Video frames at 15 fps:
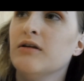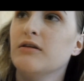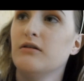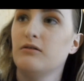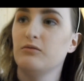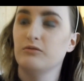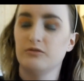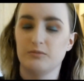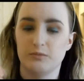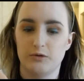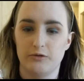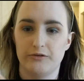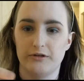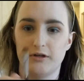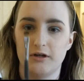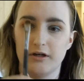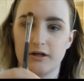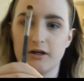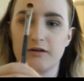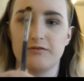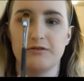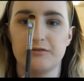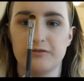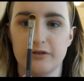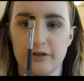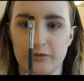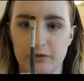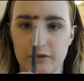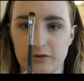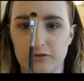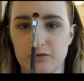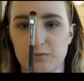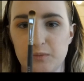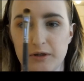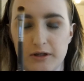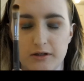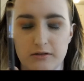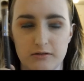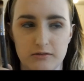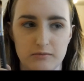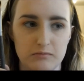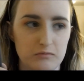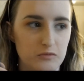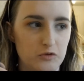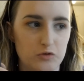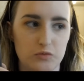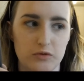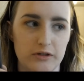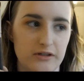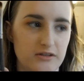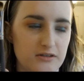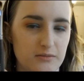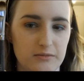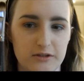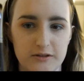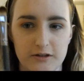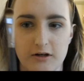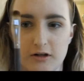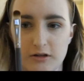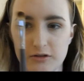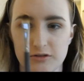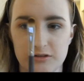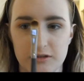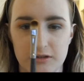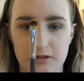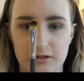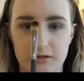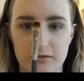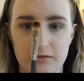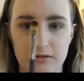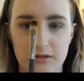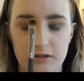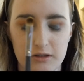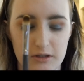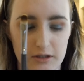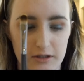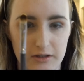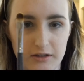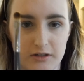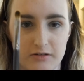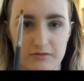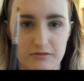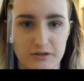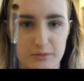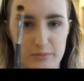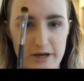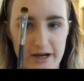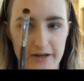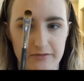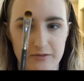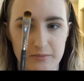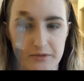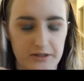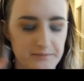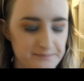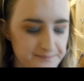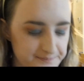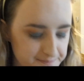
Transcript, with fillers: This one's from Ulta. I got it for free when you spend $20-something and get a free bag from them.